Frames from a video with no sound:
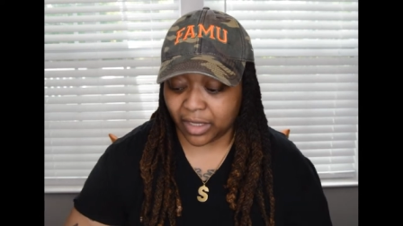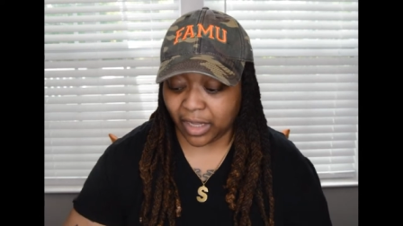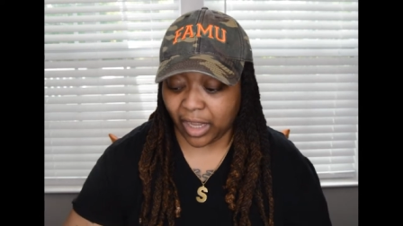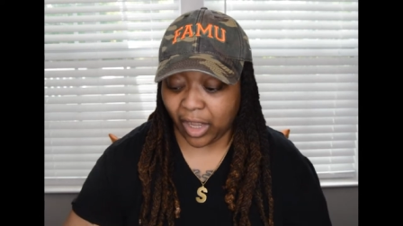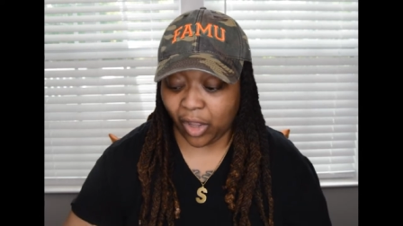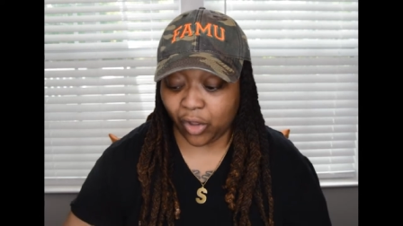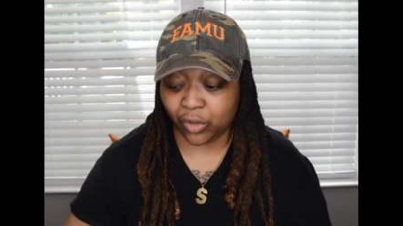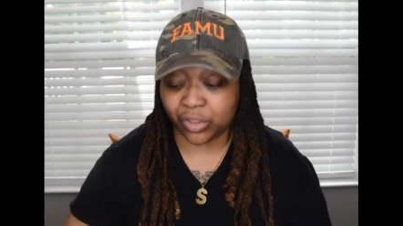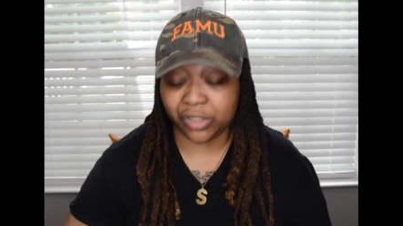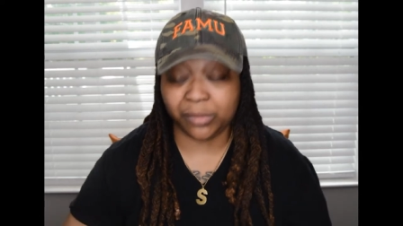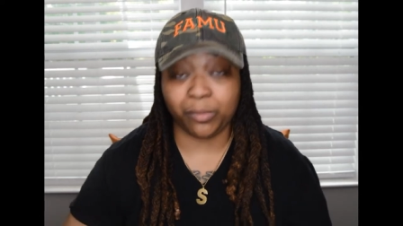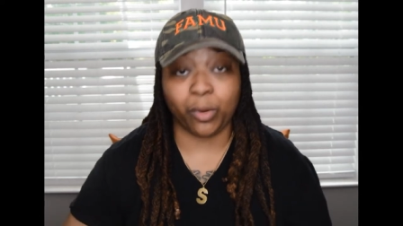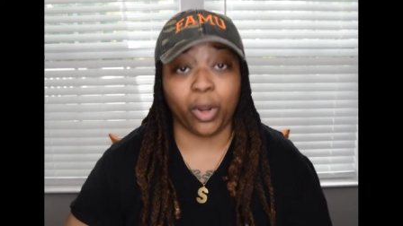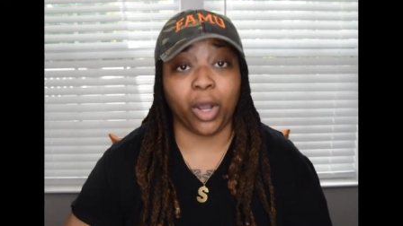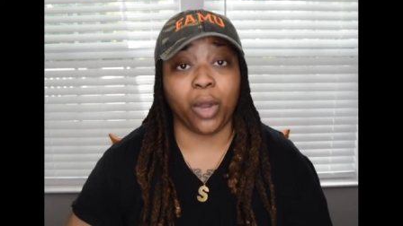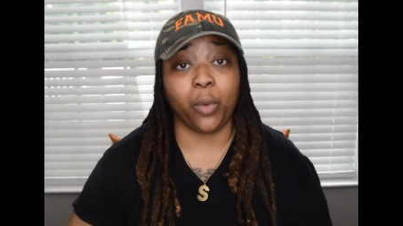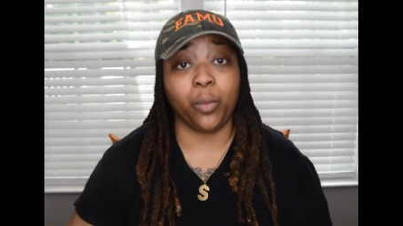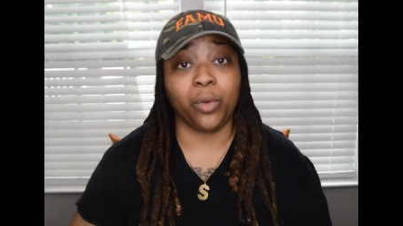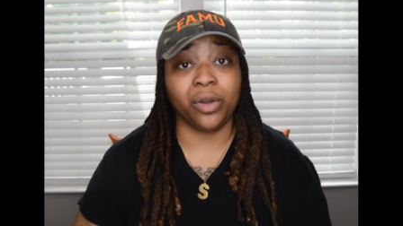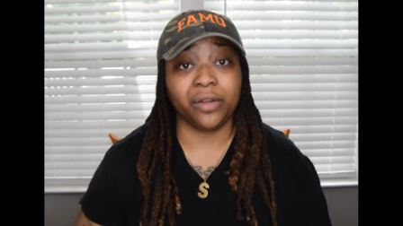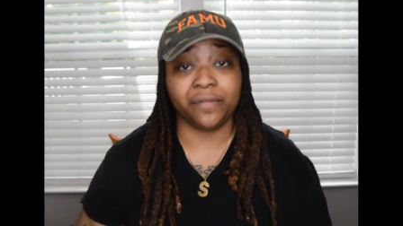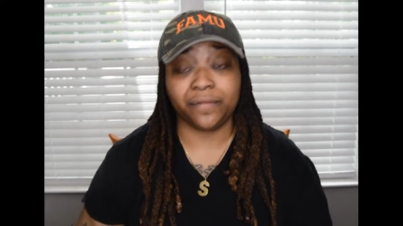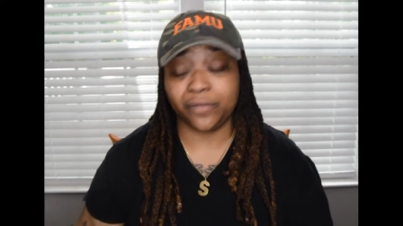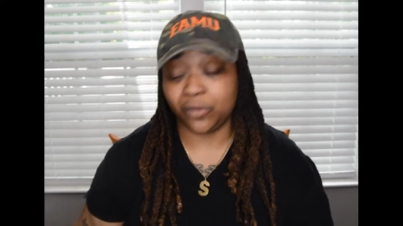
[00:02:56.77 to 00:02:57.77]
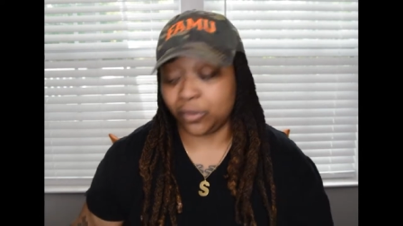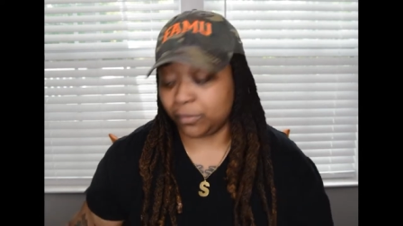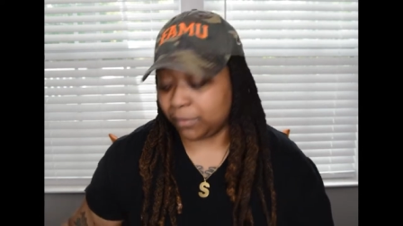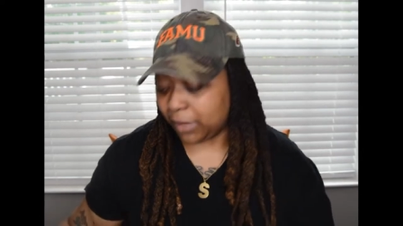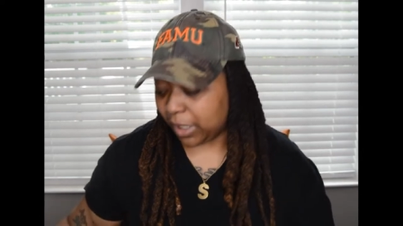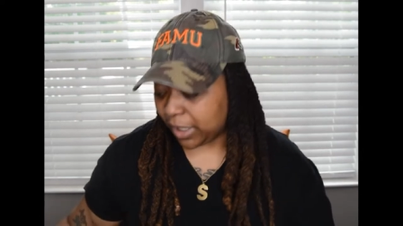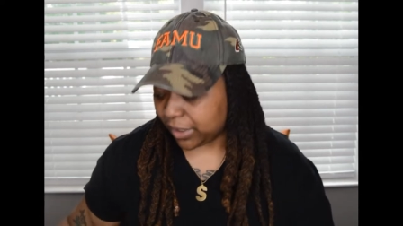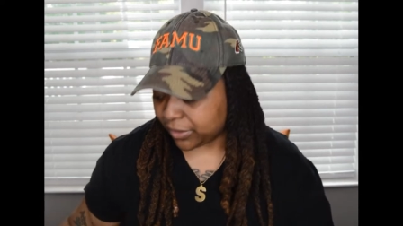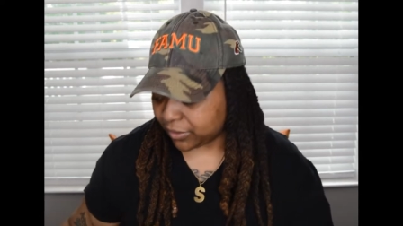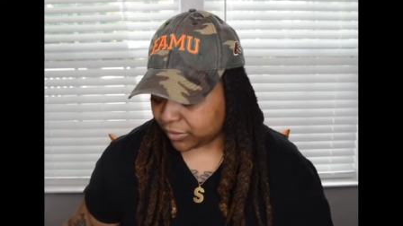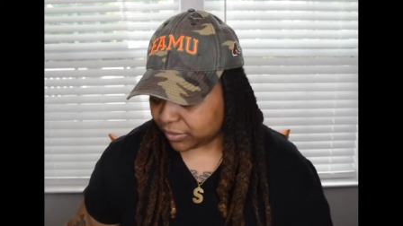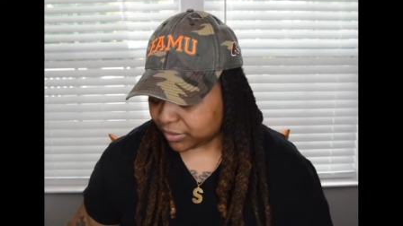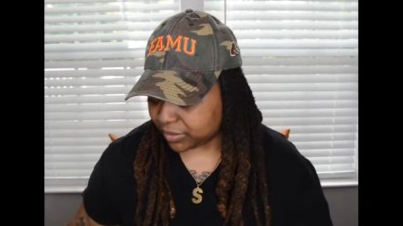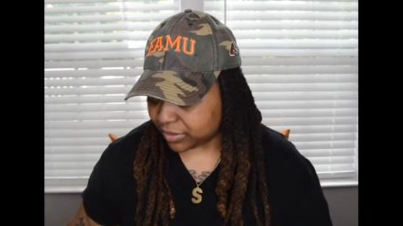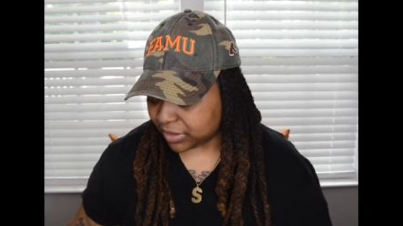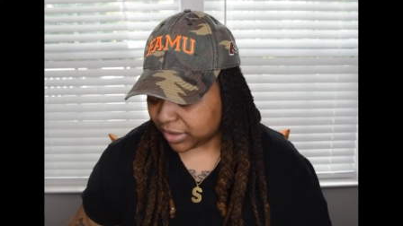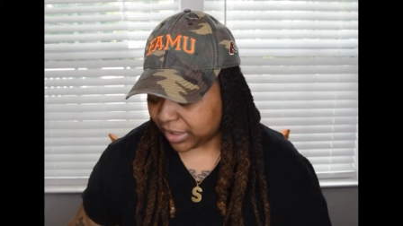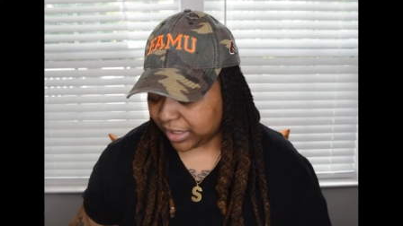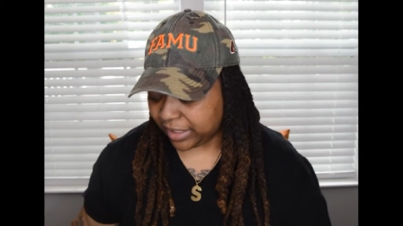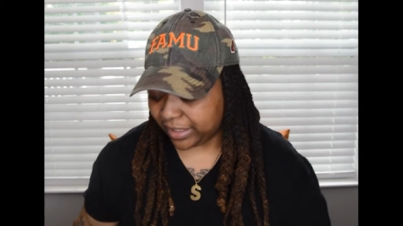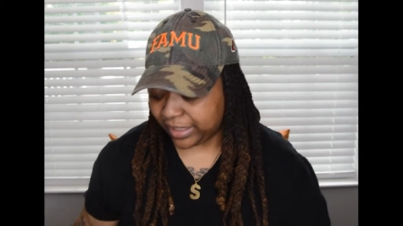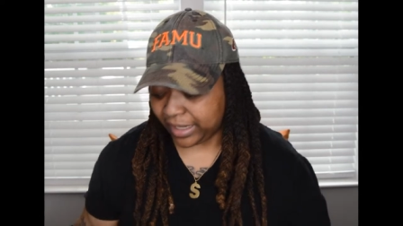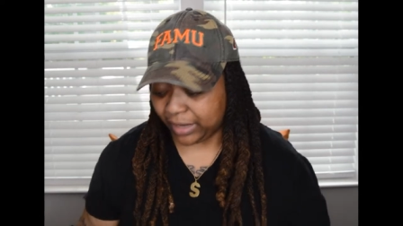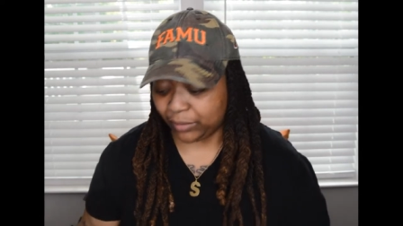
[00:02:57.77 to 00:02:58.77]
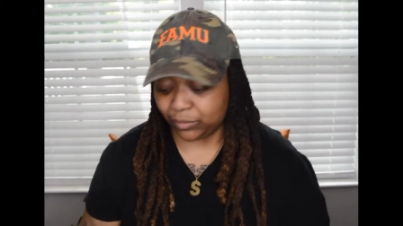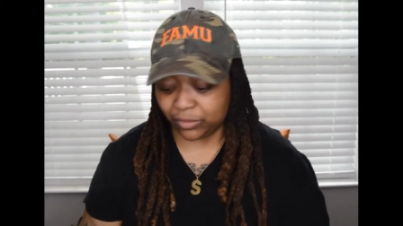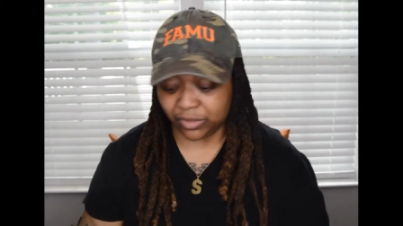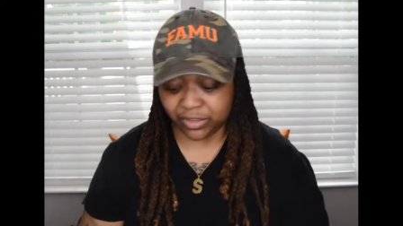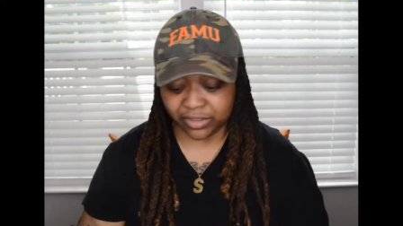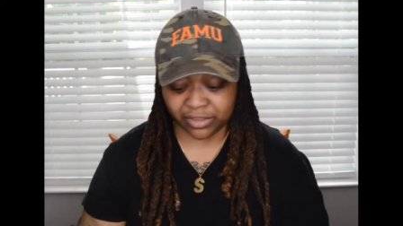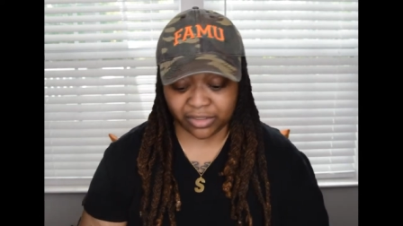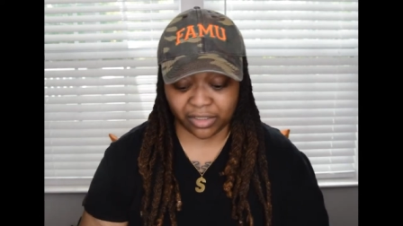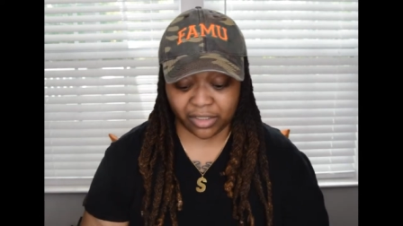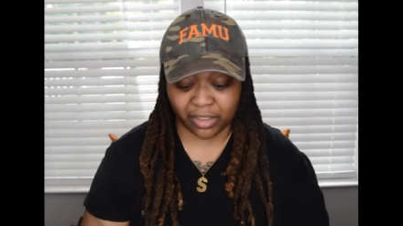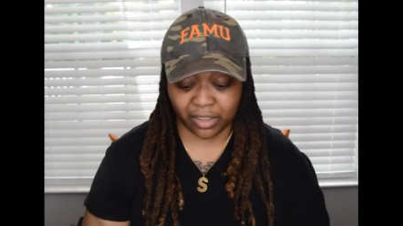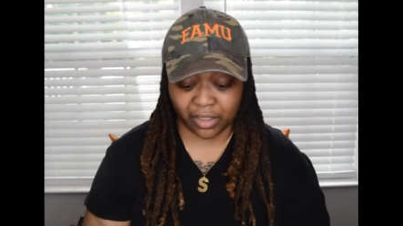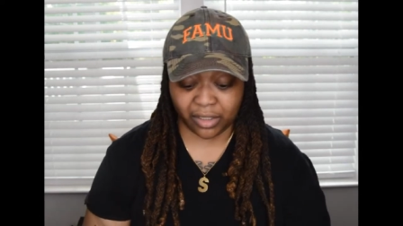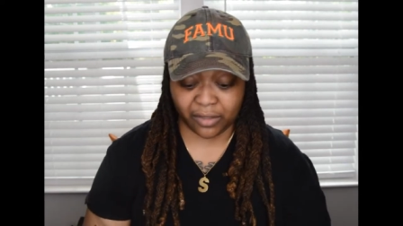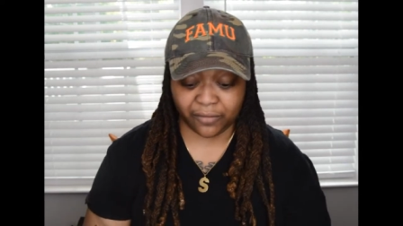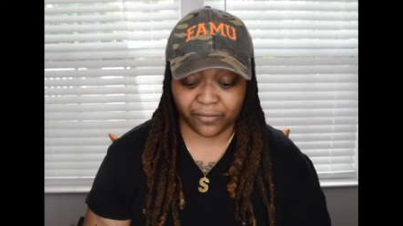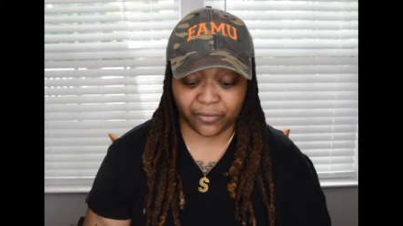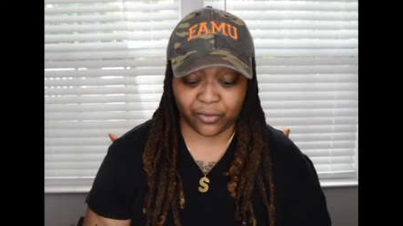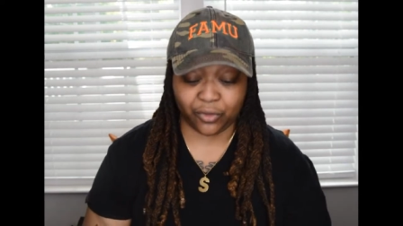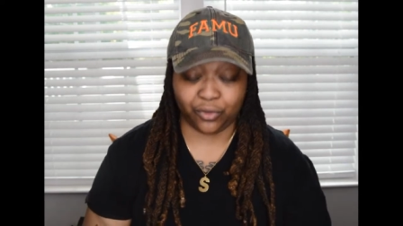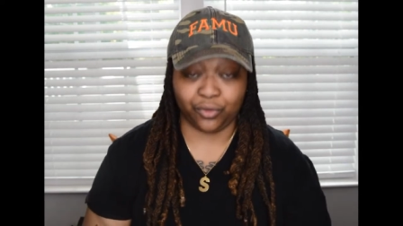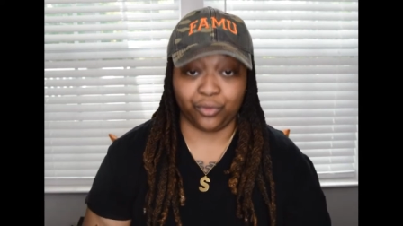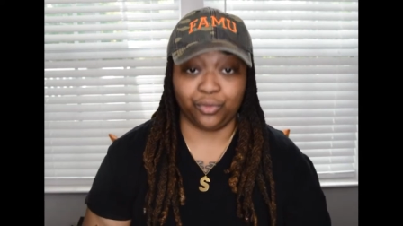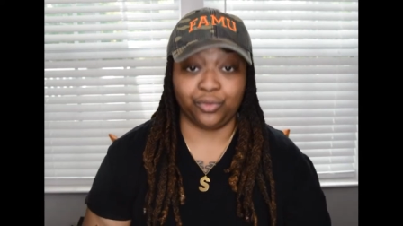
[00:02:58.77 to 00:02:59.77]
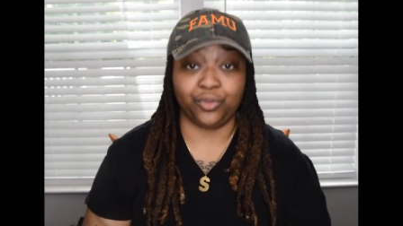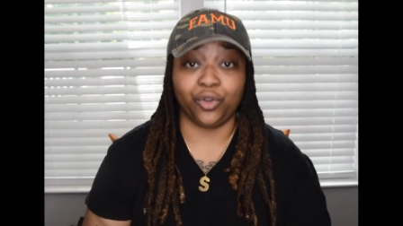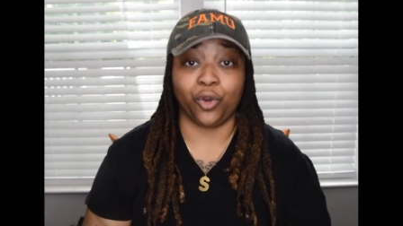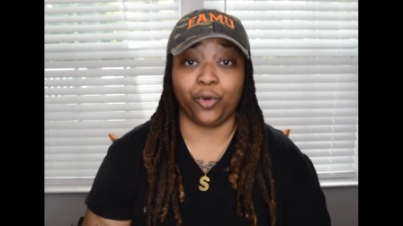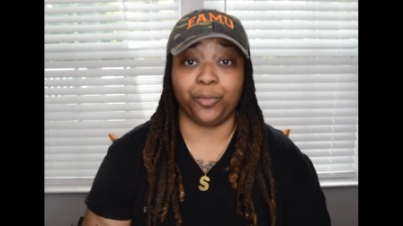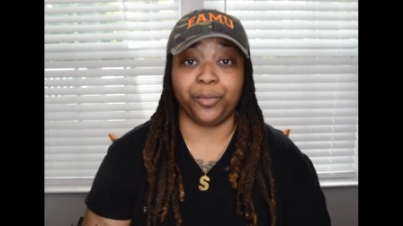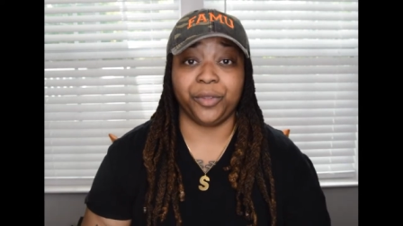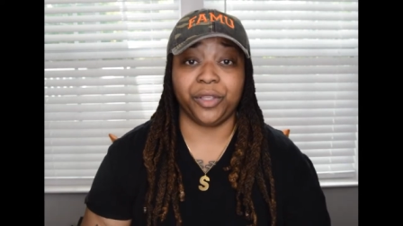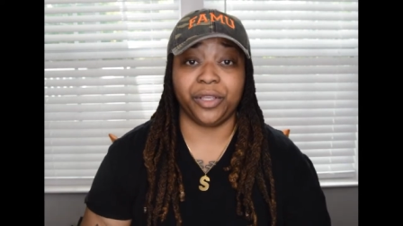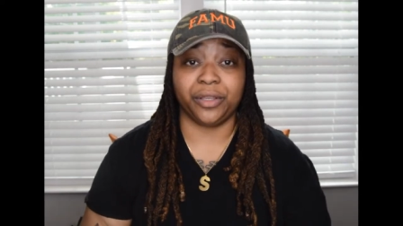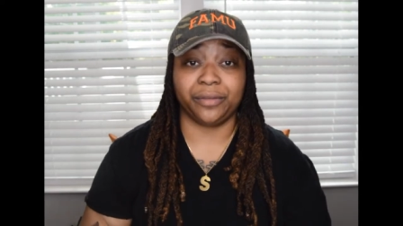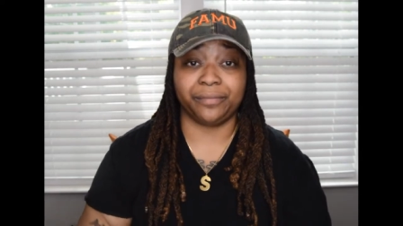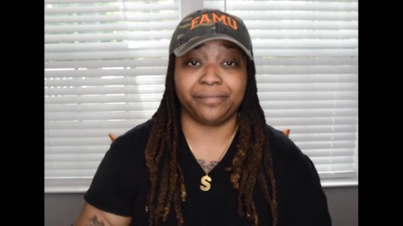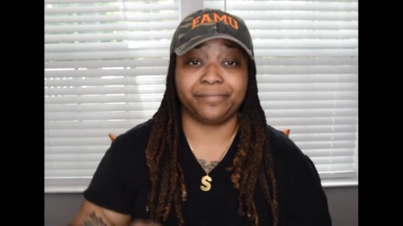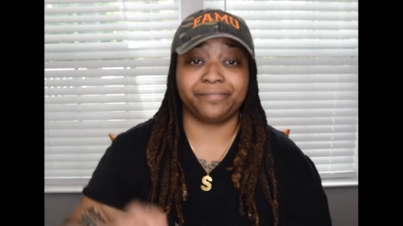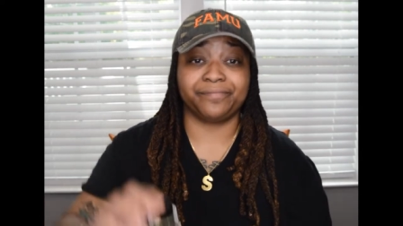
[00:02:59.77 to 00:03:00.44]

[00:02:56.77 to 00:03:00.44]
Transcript: I only bought 1 full bottle, and that was of Utopia.